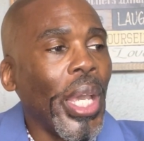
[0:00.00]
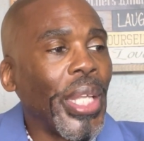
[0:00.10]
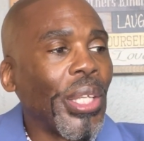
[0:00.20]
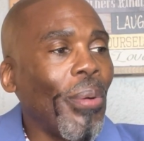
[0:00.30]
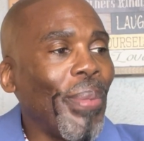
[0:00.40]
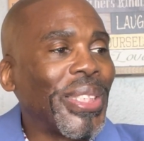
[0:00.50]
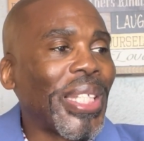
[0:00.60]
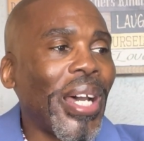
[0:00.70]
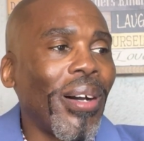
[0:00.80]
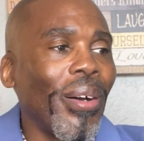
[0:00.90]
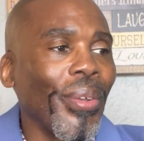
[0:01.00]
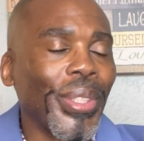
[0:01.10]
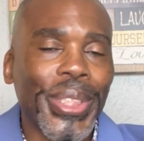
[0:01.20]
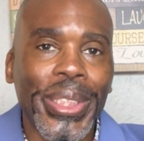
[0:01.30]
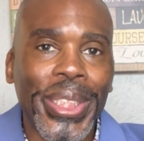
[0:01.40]
And don't miss out on
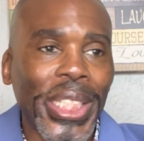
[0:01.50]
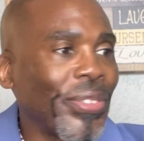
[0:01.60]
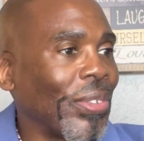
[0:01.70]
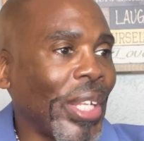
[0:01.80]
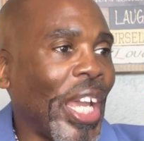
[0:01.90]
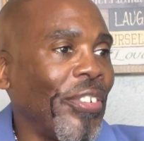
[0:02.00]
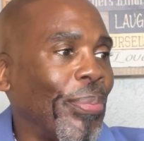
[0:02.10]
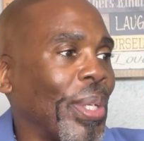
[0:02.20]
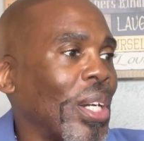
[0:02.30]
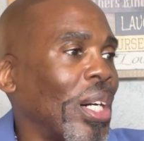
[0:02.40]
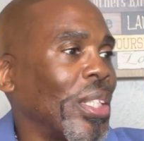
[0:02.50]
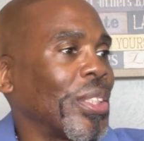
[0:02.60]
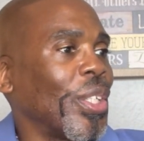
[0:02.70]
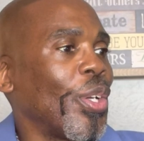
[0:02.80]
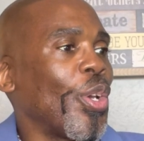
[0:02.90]
a successful life because
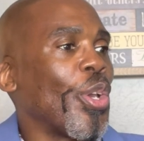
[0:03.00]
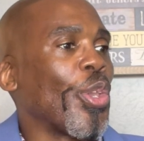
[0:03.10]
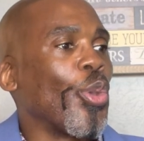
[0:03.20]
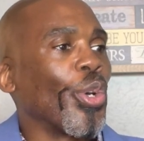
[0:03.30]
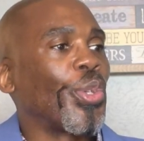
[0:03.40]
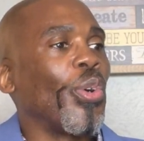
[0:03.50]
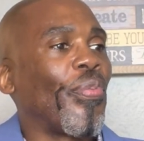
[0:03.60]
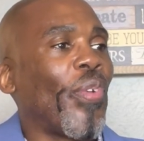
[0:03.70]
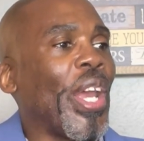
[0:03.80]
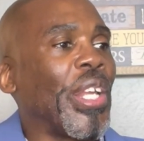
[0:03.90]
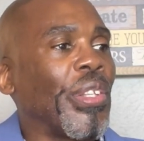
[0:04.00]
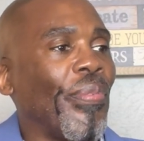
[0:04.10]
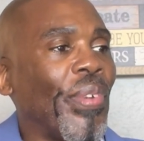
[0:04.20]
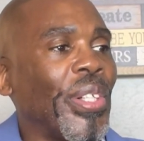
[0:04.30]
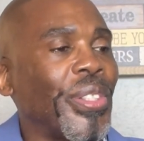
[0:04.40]
you're too afraid to
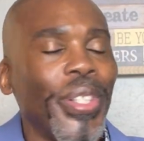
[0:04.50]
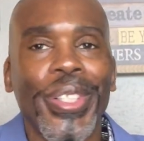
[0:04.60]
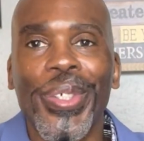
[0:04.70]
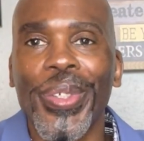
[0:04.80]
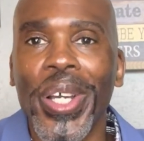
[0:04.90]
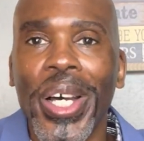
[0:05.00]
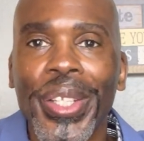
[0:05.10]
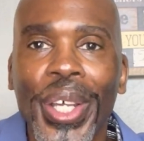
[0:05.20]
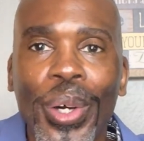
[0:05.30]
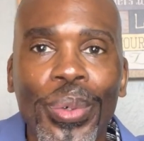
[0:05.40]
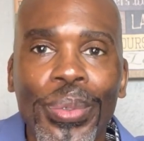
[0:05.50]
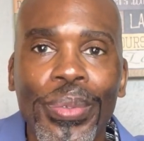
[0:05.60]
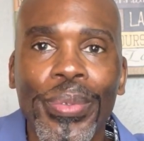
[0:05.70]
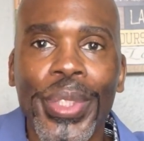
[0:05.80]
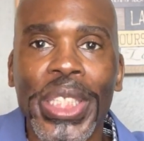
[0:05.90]
venture into the unknown.
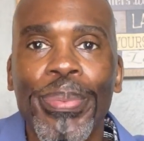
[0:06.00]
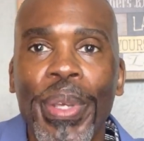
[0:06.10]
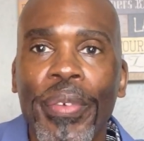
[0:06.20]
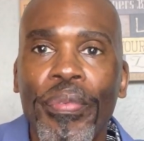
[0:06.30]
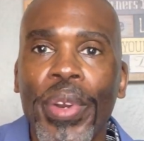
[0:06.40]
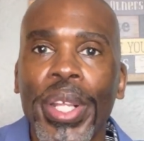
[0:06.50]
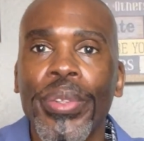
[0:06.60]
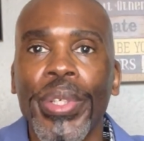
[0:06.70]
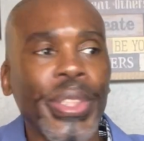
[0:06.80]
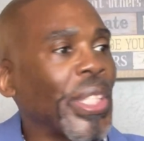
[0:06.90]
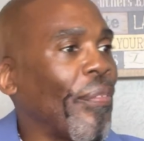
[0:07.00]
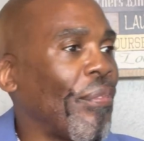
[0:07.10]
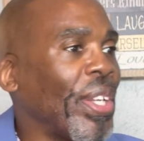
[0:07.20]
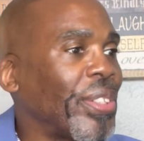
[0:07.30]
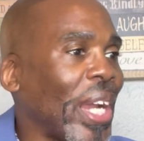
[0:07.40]
As being a friend to yourself,
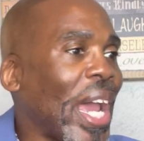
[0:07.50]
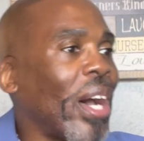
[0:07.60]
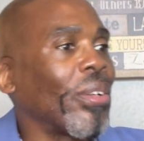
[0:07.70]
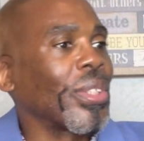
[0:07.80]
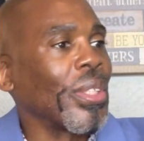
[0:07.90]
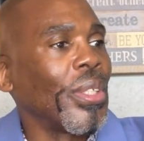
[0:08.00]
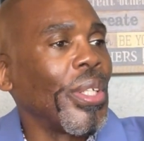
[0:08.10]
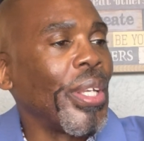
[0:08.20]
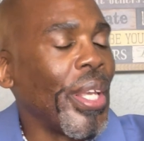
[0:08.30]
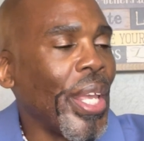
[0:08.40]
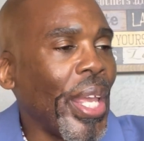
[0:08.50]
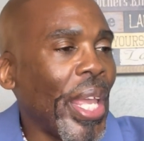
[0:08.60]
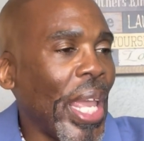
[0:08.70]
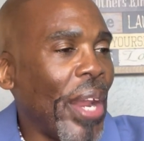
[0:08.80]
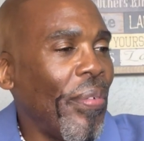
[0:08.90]
venture out.
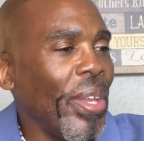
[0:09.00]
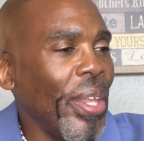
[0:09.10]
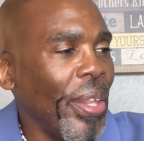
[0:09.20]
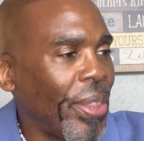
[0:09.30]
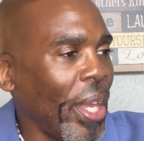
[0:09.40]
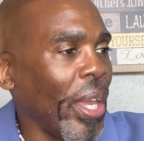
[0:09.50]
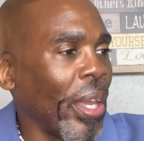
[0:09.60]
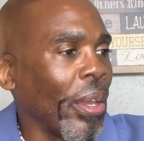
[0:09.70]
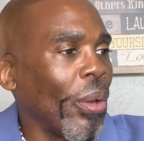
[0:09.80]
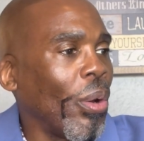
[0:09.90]
Everything